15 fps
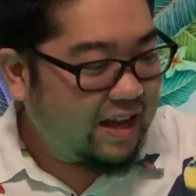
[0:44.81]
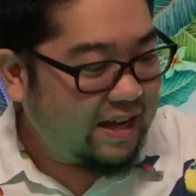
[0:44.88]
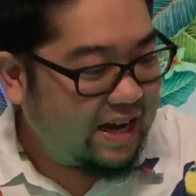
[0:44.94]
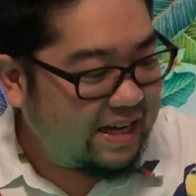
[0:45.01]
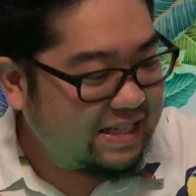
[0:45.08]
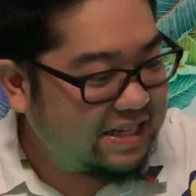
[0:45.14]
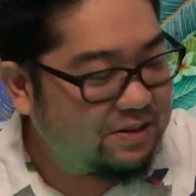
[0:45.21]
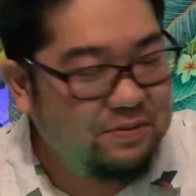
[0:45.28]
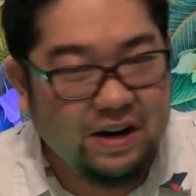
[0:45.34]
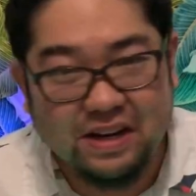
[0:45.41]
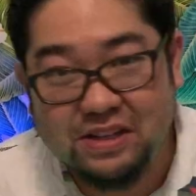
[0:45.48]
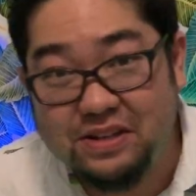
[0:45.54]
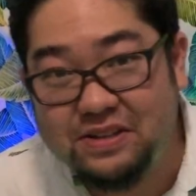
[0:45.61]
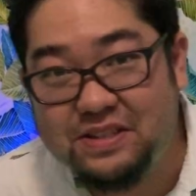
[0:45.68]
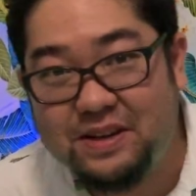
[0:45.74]
I did want
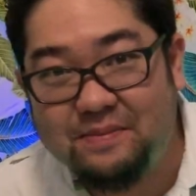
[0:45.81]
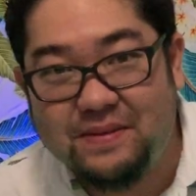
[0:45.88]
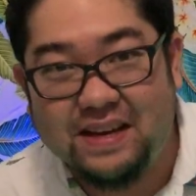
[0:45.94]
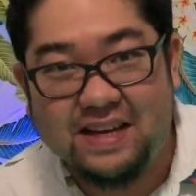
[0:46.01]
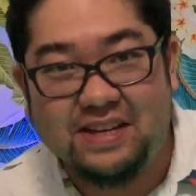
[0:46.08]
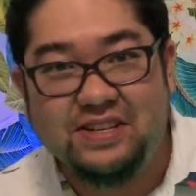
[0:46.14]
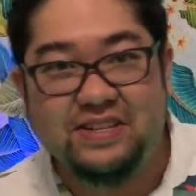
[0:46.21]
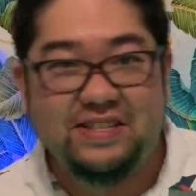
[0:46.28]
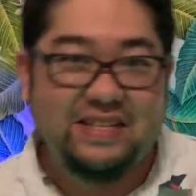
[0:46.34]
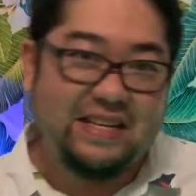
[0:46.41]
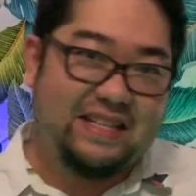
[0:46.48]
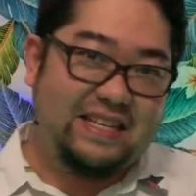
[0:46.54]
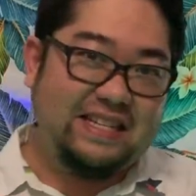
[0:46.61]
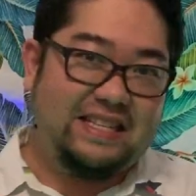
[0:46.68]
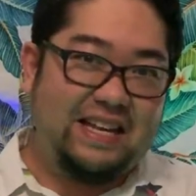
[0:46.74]
to do something
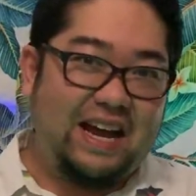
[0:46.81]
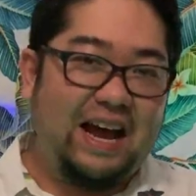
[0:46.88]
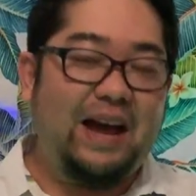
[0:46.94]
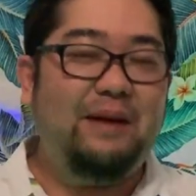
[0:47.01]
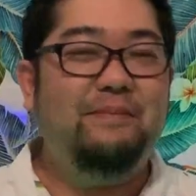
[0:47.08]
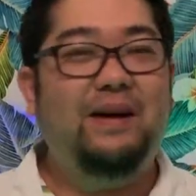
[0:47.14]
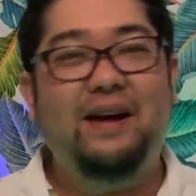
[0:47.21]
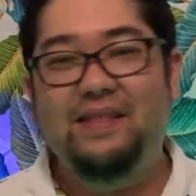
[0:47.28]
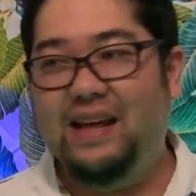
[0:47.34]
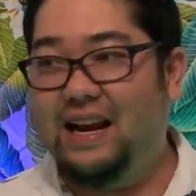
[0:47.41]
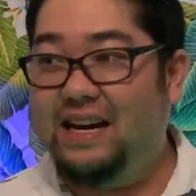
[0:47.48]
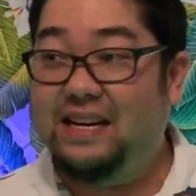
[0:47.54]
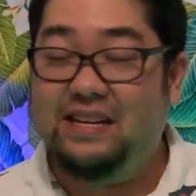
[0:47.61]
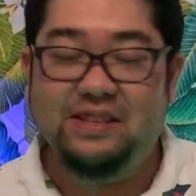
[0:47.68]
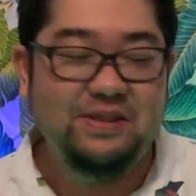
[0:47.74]
interesting this time uh, that
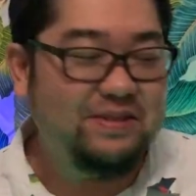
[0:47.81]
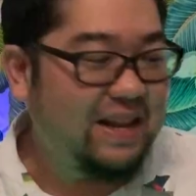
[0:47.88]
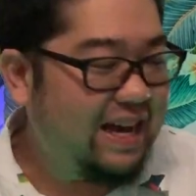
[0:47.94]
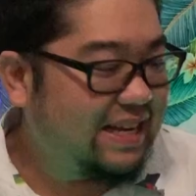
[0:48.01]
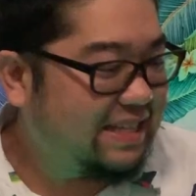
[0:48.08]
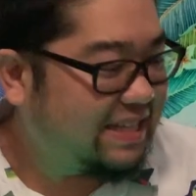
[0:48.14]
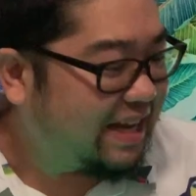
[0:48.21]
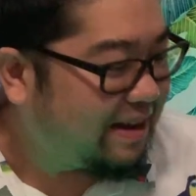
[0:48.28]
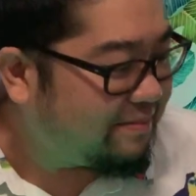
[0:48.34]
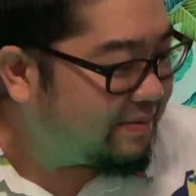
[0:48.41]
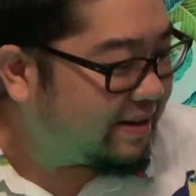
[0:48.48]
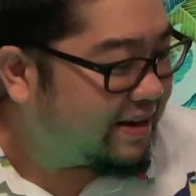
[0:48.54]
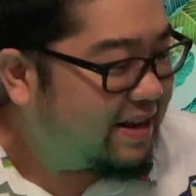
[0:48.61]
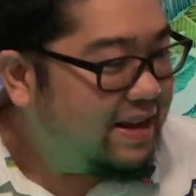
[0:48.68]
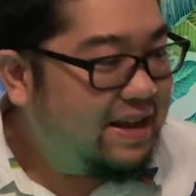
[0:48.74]
I didn't do last time,
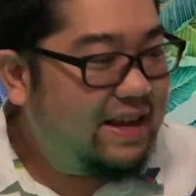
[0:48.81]
but